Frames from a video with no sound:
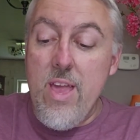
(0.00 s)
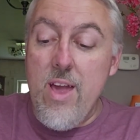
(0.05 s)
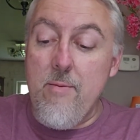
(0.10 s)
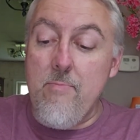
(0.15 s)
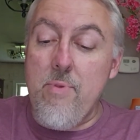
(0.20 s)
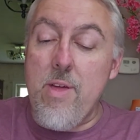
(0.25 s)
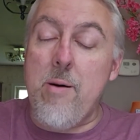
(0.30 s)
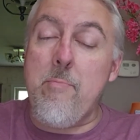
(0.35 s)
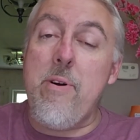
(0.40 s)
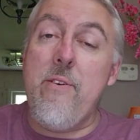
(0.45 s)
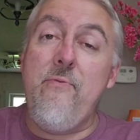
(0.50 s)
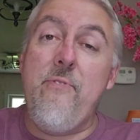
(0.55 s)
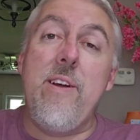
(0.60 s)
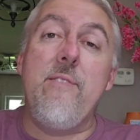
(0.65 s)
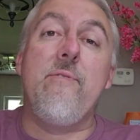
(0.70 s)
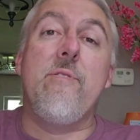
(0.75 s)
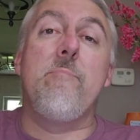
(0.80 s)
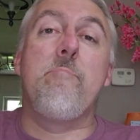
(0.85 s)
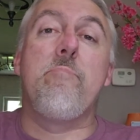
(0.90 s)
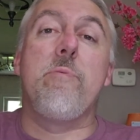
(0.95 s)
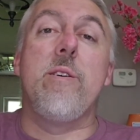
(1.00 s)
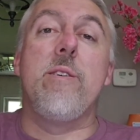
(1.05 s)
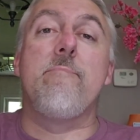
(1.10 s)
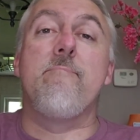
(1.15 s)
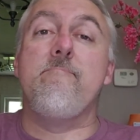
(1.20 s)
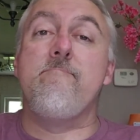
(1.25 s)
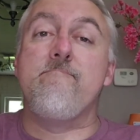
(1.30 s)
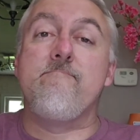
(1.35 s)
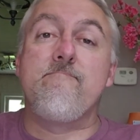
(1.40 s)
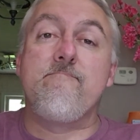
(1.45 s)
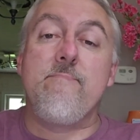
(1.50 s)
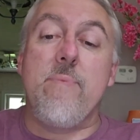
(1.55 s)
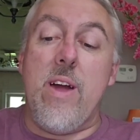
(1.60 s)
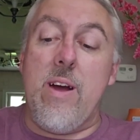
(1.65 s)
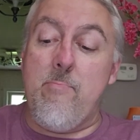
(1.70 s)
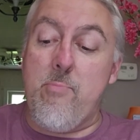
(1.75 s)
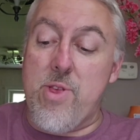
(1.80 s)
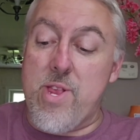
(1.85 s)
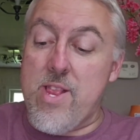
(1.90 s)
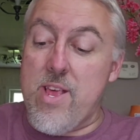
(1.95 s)
Not my favorite, but
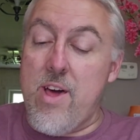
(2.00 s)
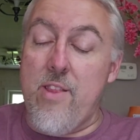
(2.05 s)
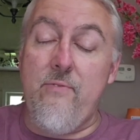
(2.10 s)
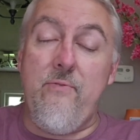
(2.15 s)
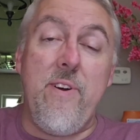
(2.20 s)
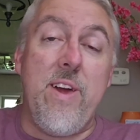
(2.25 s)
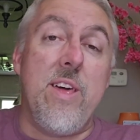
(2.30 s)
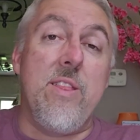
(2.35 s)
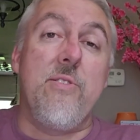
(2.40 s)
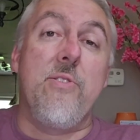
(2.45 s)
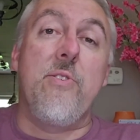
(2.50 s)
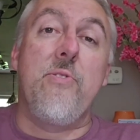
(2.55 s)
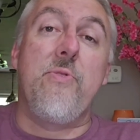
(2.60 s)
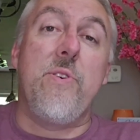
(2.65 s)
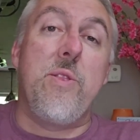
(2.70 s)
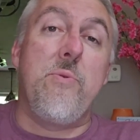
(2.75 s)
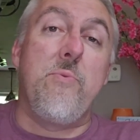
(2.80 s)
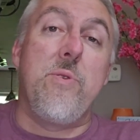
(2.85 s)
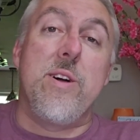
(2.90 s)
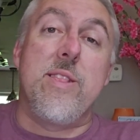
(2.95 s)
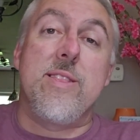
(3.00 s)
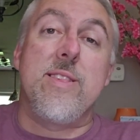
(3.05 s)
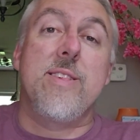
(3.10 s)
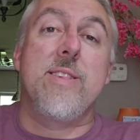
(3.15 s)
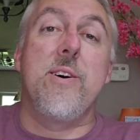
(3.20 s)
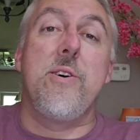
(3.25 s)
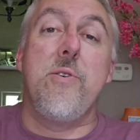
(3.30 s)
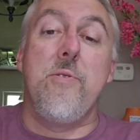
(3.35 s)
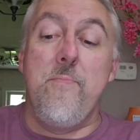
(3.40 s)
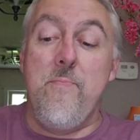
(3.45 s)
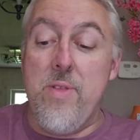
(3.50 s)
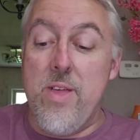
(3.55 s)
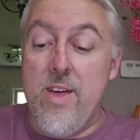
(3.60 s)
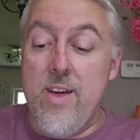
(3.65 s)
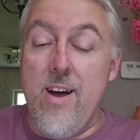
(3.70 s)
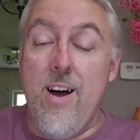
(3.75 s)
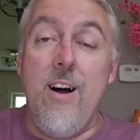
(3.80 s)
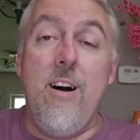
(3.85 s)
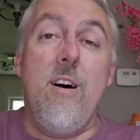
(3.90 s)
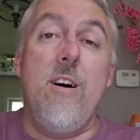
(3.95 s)
I'm just not a fan of the thin ones. So
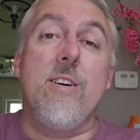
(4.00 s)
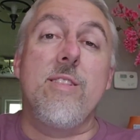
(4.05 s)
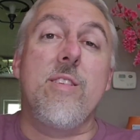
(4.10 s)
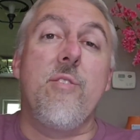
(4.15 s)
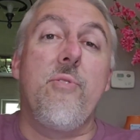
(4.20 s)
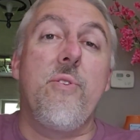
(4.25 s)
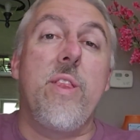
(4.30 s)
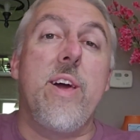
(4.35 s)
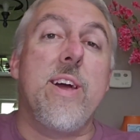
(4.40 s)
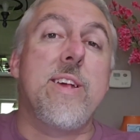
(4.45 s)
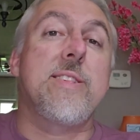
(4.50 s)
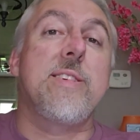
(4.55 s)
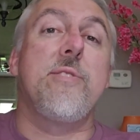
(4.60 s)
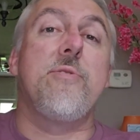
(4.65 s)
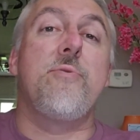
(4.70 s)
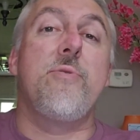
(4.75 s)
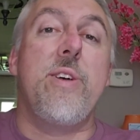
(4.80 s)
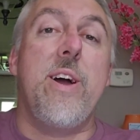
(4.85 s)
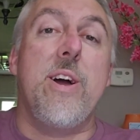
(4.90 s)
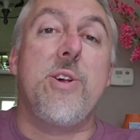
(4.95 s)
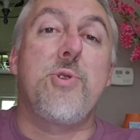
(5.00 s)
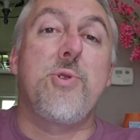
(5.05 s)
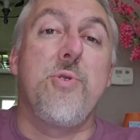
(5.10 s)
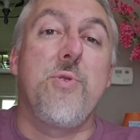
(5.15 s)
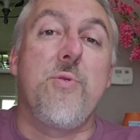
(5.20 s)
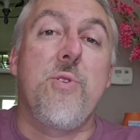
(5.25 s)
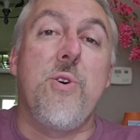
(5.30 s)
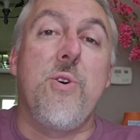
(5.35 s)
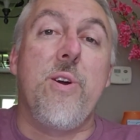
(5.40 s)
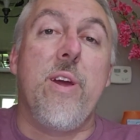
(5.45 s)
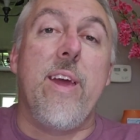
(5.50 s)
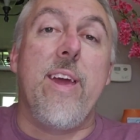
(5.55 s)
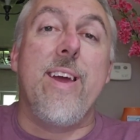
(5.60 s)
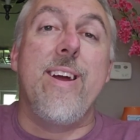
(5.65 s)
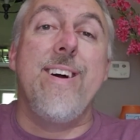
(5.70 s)
on to the next international cookie.